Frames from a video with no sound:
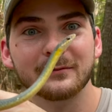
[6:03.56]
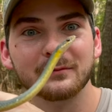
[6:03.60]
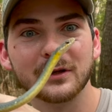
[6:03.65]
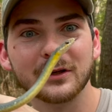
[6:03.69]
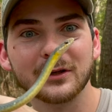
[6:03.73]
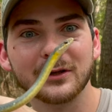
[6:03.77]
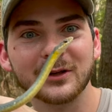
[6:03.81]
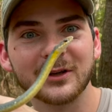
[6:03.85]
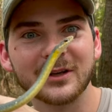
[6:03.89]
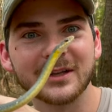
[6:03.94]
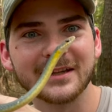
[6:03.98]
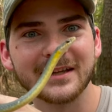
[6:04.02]
but
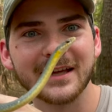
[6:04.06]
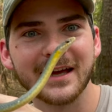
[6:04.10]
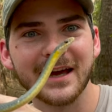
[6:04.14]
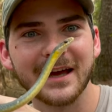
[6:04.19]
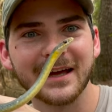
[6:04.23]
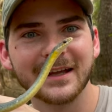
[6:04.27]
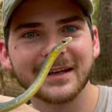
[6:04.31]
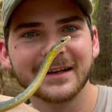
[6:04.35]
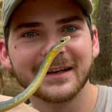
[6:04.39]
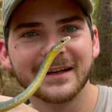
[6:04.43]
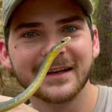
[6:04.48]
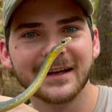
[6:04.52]
look at
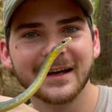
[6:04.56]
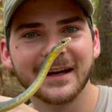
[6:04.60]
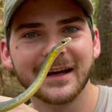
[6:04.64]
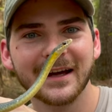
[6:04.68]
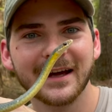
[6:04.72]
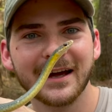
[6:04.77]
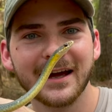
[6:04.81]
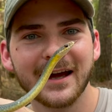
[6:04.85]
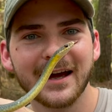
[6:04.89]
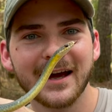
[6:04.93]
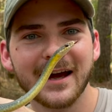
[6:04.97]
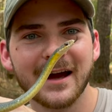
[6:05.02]
that.
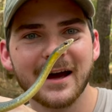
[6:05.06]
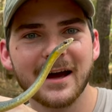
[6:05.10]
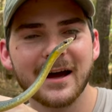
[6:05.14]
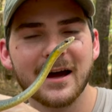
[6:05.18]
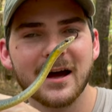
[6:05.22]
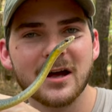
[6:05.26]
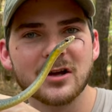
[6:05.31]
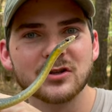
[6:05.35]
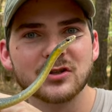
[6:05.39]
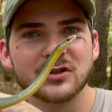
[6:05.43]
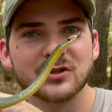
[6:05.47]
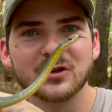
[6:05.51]

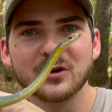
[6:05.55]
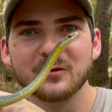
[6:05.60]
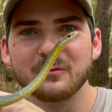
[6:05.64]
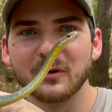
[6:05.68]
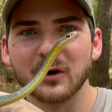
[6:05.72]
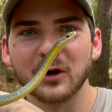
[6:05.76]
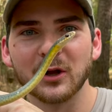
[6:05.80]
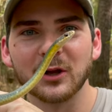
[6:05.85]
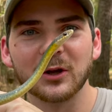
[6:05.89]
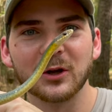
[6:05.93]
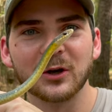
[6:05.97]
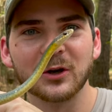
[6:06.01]

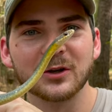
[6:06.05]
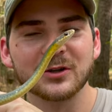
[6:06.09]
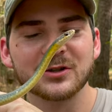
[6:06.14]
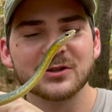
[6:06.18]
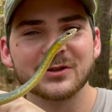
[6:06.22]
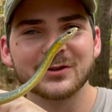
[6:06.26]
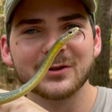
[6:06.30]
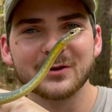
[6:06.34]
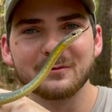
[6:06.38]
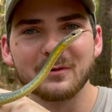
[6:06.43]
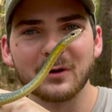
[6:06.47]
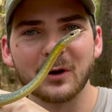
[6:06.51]
Super alert,
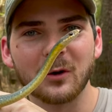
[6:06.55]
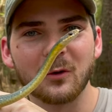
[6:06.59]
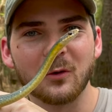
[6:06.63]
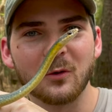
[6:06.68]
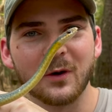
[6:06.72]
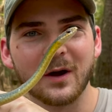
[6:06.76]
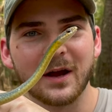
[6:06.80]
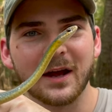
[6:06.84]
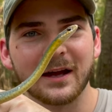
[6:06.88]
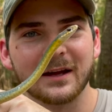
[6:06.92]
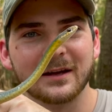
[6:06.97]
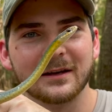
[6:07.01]
super
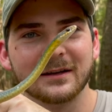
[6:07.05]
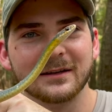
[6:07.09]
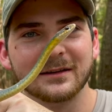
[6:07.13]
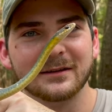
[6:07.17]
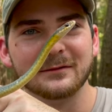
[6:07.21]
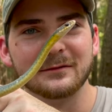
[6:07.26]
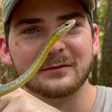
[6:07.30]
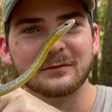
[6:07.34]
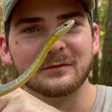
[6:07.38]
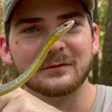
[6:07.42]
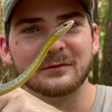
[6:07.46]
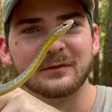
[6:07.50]
quick,
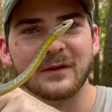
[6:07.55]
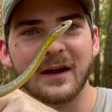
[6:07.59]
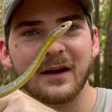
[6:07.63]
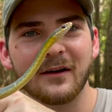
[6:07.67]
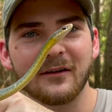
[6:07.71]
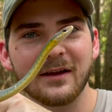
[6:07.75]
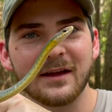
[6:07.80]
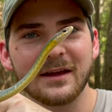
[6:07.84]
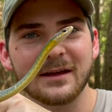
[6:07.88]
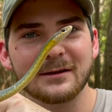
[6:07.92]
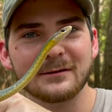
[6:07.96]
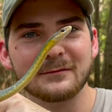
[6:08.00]

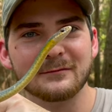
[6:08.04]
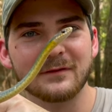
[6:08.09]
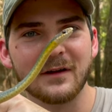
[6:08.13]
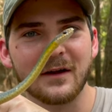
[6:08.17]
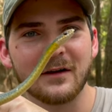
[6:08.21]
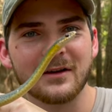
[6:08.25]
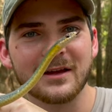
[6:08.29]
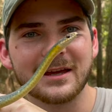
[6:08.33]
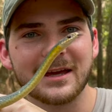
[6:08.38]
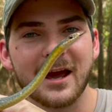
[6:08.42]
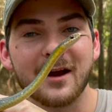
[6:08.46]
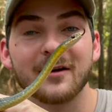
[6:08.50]
very,
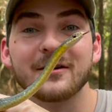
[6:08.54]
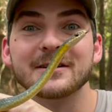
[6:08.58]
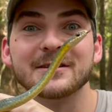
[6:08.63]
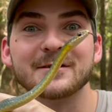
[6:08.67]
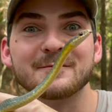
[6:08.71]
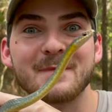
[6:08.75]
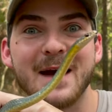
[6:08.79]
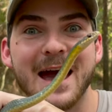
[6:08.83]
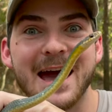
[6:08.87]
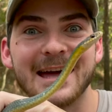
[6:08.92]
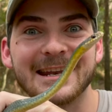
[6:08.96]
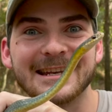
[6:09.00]
very
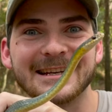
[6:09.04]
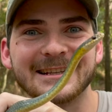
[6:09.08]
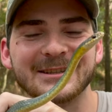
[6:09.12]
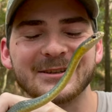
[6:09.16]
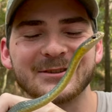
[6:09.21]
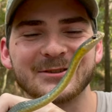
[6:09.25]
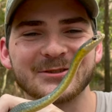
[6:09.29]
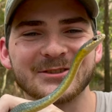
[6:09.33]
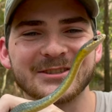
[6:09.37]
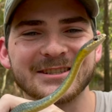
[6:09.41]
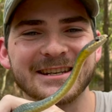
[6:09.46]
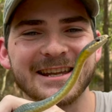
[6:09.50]
charismatic
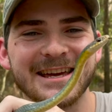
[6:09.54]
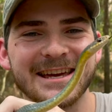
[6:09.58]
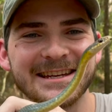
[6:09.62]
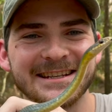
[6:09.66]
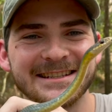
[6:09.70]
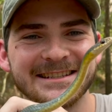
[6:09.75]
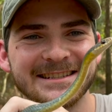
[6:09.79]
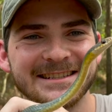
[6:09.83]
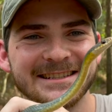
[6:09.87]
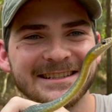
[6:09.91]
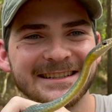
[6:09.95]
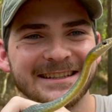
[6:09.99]
little
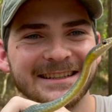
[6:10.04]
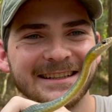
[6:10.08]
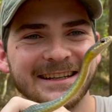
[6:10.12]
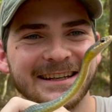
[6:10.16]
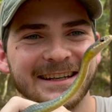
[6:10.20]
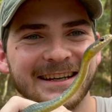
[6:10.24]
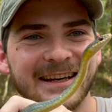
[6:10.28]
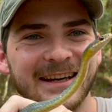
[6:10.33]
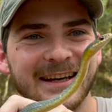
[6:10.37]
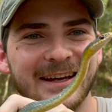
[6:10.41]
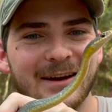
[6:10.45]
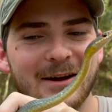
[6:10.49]
snakes.
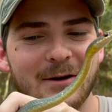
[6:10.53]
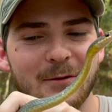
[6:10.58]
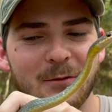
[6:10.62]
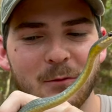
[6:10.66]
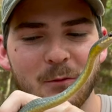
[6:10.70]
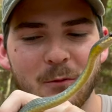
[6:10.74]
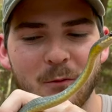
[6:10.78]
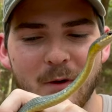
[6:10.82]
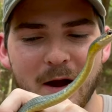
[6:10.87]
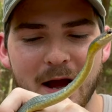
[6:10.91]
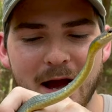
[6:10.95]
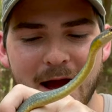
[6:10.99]

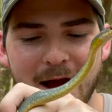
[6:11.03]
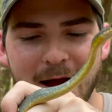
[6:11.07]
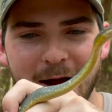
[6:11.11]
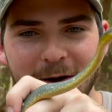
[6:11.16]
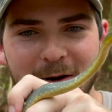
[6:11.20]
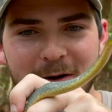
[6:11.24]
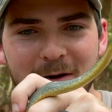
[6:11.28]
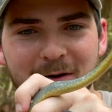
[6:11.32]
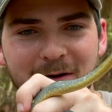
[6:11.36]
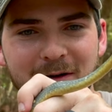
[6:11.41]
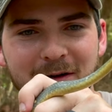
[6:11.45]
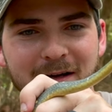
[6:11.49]

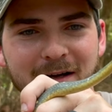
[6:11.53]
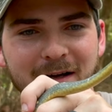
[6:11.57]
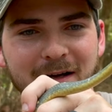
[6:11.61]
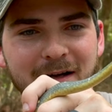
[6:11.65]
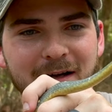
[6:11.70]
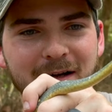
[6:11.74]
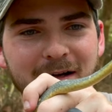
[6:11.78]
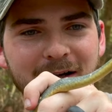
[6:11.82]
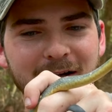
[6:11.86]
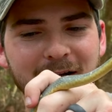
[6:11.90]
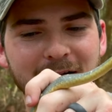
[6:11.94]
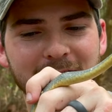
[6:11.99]
Wow.
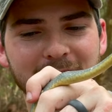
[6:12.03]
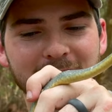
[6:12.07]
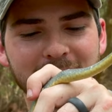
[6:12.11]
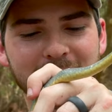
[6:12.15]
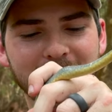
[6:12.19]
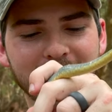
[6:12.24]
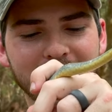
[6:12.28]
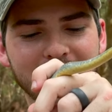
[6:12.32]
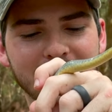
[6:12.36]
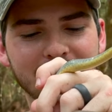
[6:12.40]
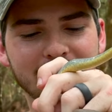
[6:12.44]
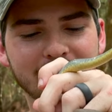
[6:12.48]

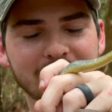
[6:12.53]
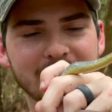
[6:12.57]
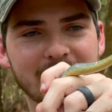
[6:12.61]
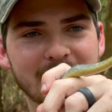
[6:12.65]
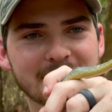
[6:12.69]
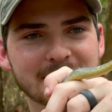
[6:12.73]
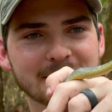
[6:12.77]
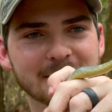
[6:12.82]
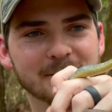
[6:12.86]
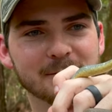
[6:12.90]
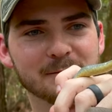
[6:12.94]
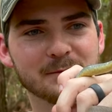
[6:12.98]

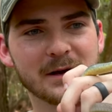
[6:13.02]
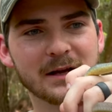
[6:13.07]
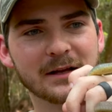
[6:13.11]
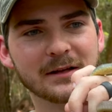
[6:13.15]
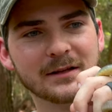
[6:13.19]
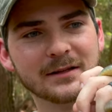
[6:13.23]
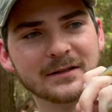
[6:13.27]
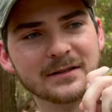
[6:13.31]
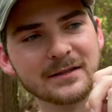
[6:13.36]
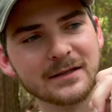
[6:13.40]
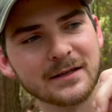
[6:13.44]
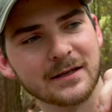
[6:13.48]
Nice little
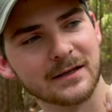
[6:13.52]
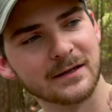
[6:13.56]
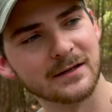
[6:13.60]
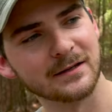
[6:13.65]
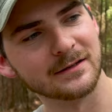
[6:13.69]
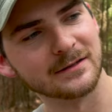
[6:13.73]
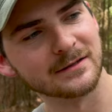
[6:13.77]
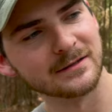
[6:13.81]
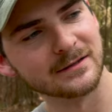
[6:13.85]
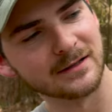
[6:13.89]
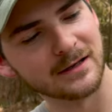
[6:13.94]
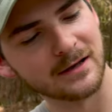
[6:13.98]
belly
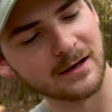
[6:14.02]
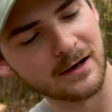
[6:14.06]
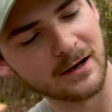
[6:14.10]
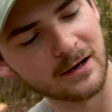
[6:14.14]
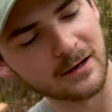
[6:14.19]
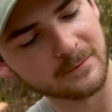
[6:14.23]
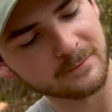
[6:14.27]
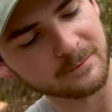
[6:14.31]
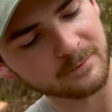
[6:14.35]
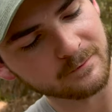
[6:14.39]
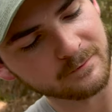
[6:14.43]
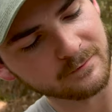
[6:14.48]
scales
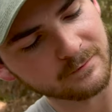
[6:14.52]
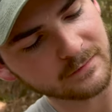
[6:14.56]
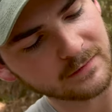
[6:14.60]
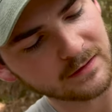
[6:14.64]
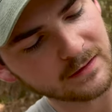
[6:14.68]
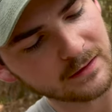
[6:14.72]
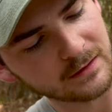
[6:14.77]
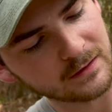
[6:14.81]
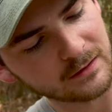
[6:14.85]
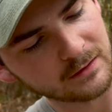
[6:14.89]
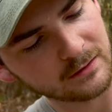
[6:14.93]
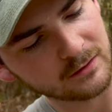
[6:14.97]
there.
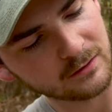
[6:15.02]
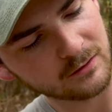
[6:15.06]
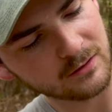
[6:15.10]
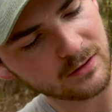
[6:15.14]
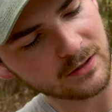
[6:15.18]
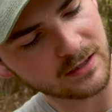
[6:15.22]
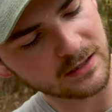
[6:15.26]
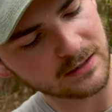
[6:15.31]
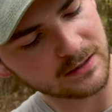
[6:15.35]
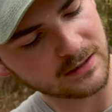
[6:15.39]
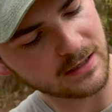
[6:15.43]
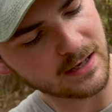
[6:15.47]

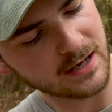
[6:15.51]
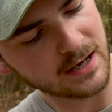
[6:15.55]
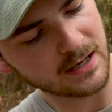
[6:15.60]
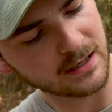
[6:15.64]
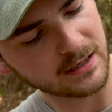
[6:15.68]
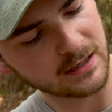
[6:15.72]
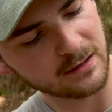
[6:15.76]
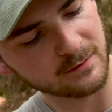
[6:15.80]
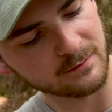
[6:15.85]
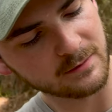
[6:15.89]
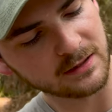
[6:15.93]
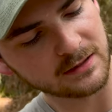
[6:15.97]
Look at that.
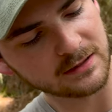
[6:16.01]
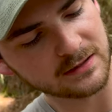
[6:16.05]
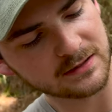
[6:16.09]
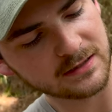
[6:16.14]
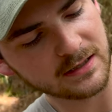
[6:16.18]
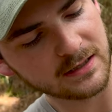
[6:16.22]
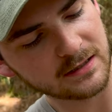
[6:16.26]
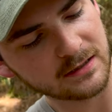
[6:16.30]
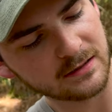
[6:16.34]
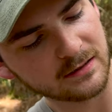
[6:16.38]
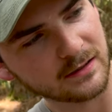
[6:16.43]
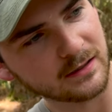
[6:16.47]
I mean, does
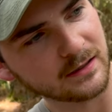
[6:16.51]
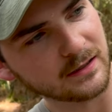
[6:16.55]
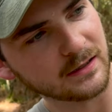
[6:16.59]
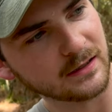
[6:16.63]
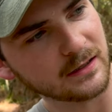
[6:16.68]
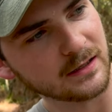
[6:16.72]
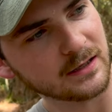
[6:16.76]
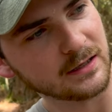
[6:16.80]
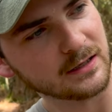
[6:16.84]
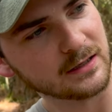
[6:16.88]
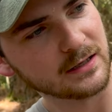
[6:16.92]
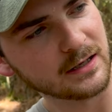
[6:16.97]
that
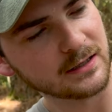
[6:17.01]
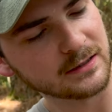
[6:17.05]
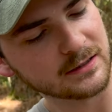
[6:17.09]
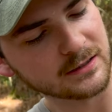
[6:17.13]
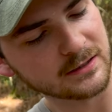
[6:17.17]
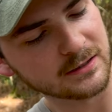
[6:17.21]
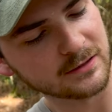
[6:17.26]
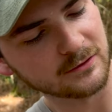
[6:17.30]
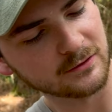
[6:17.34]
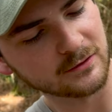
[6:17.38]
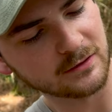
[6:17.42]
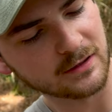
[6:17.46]
not
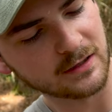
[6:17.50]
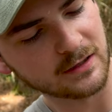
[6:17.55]
just look